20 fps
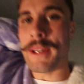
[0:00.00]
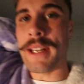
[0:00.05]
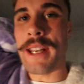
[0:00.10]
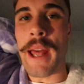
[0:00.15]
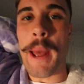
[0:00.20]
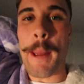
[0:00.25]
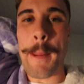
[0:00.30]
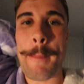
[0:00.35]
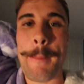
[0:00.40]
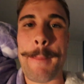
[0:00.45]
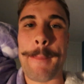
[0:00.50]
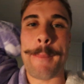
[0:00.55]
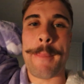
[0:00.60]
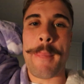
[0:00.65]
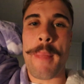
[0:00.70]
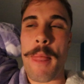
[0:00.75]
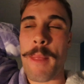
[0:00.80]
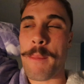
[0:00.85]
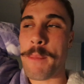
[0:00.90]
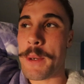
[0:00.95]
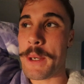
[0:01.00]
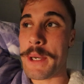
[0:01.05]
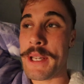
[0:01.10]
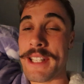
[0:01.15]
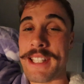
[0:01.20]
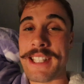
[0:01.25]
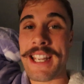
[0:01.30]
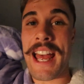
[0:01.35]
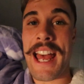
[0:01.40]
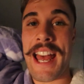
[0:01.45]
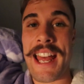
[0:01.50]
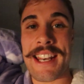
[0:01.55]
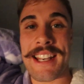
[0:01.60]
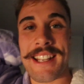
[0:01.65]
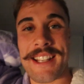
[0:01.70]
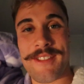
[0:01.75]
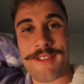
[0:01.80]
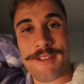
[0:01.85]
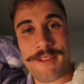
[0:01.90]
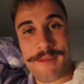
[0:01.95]
been a pretty
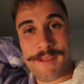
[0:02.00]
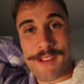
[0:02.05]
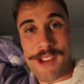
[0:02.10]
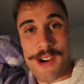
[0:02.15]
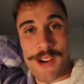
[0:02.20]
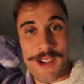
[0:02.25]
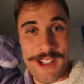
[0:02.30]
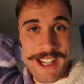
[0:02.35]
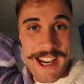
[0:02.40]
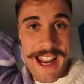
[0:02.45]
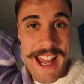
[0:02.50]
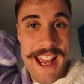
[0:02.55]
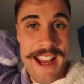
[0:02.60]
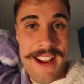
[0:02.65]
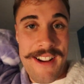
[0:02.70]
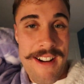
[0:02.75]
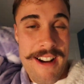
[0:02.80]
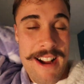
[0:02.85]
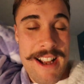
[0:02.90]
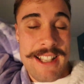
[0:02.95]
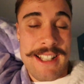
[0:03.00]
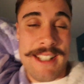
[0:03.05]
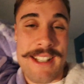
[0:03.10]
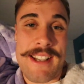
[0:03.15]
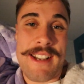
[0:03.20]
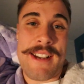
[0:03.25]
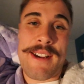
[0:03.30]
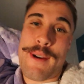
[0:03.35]
sad vlog today, guys.